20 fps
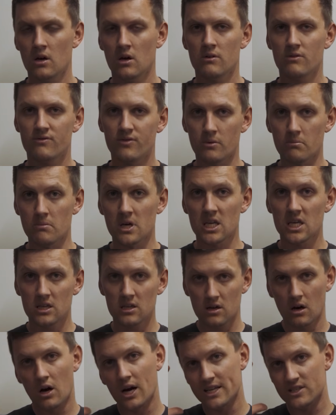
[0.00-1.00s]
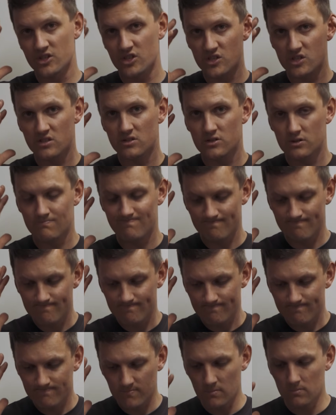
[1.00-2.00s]
For me, I just,
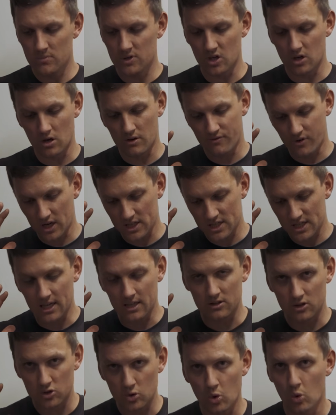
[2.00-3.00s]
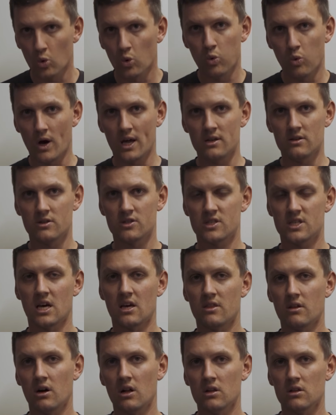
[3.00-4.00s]
if I take this all the way into the
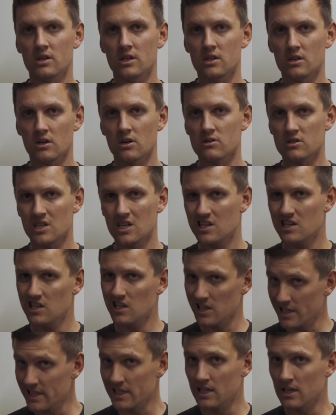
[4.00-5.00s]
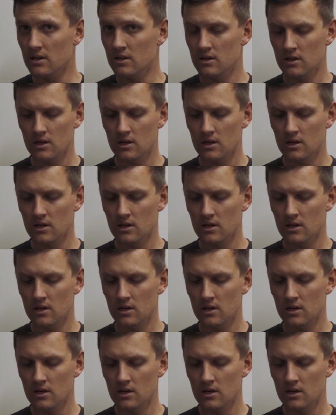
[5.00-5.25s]
South Island and it goes click,